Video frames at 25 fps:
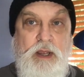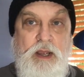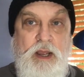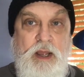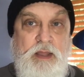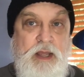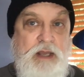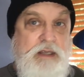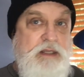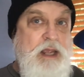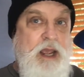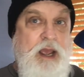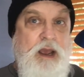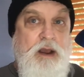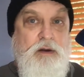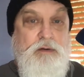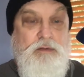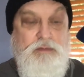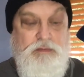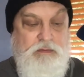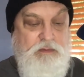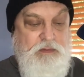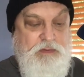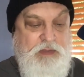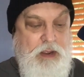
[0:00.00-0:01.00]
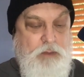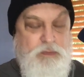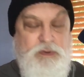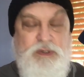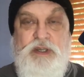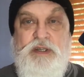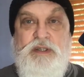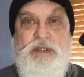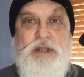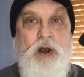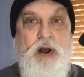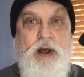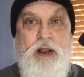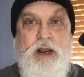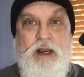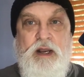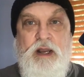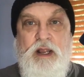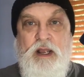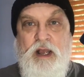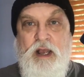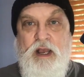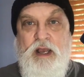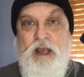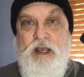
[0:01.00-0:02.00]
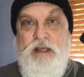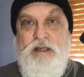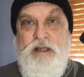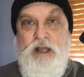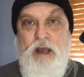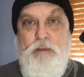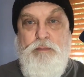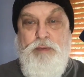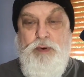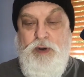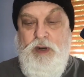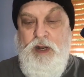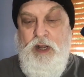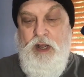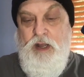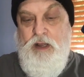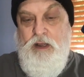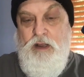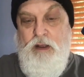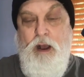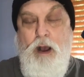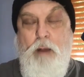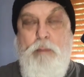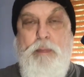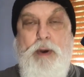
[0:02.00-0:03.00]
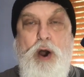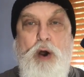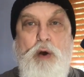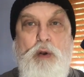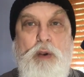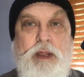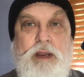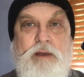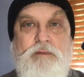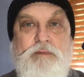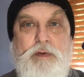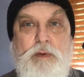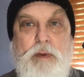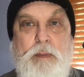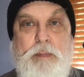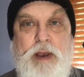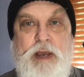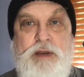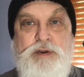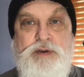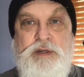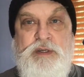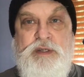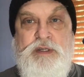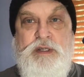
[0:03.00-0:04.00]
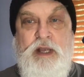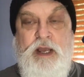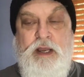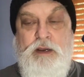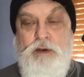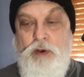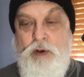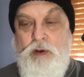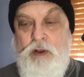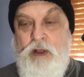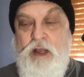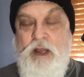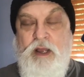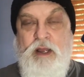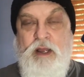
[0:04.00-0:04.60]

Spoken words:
And that's how that was decided, is I put a poll in for my patrons saying, look,